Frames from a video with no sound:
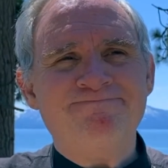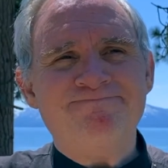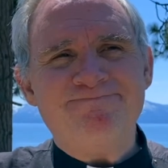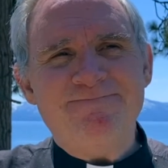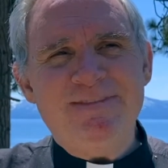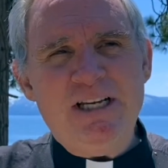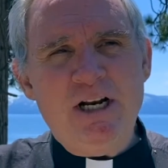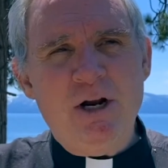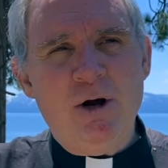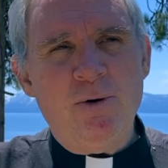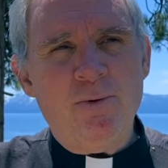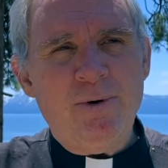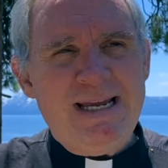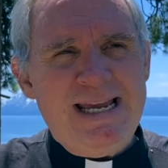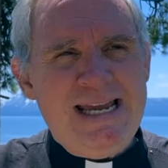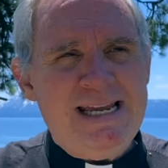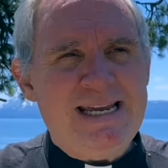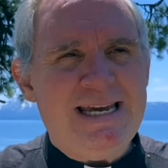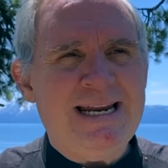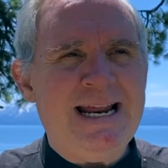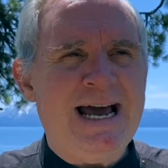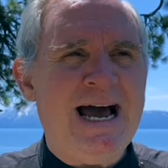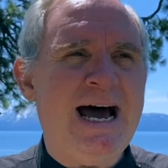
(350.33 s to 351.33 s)
you know,
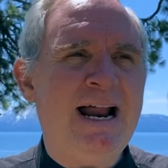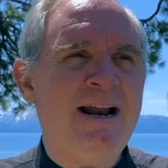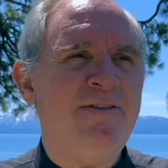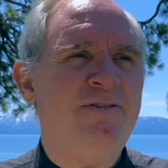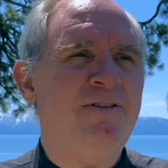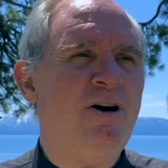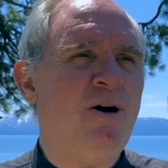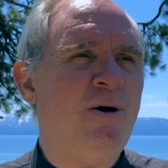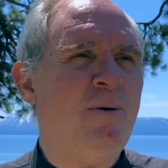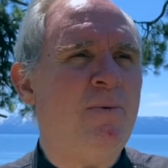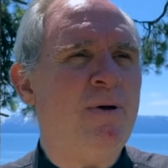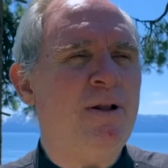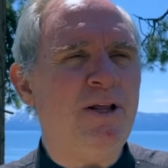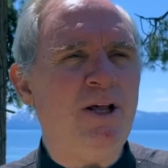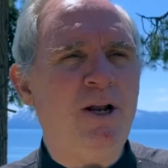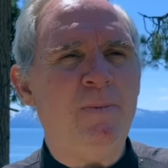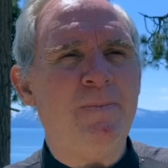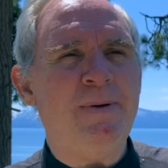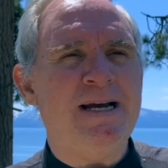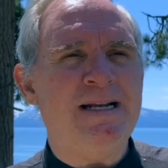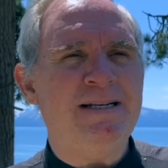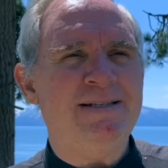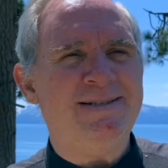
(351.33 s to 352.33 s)
eke it out of them a little
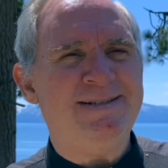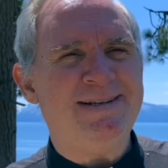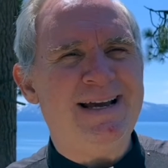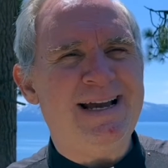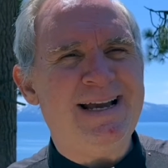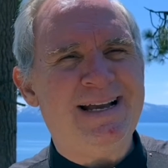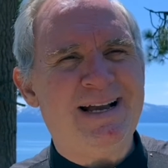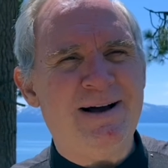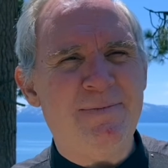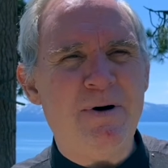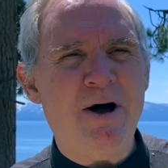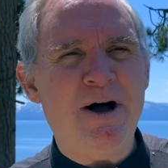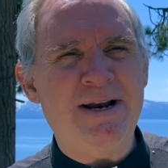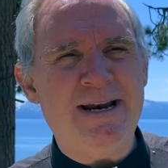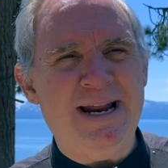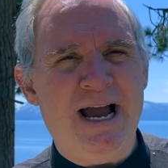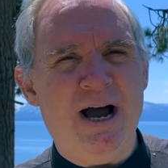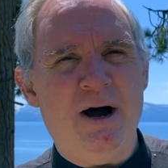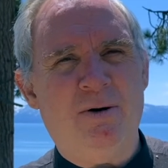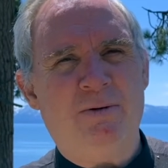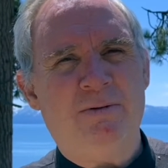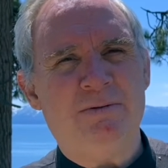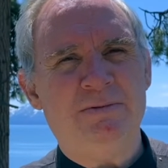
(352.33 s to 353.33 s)
bit and say, come on
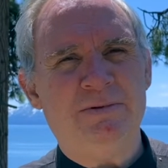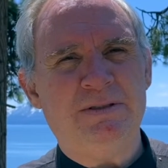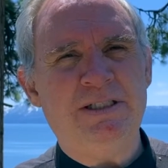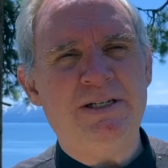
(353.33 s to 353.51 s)
now,